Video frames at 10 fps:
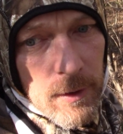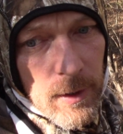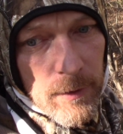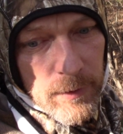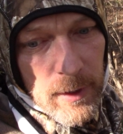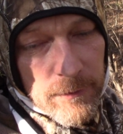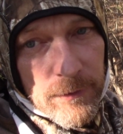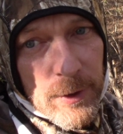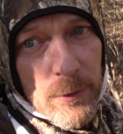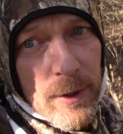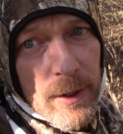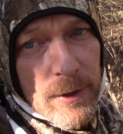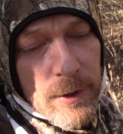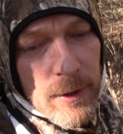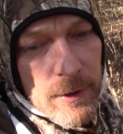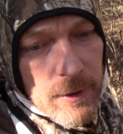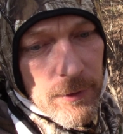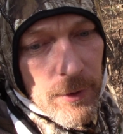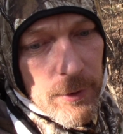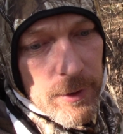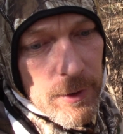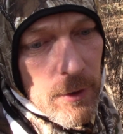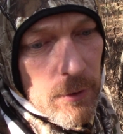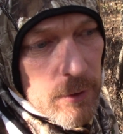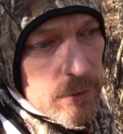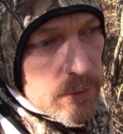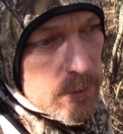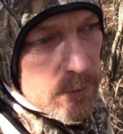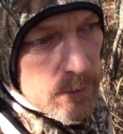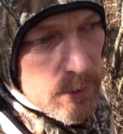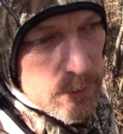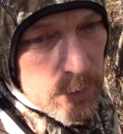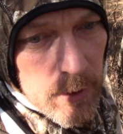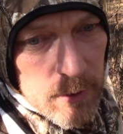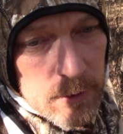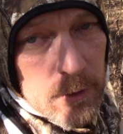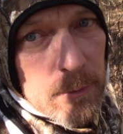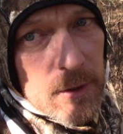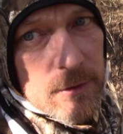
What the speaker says: And I've got a field edge out here at 30 yards that is directly to my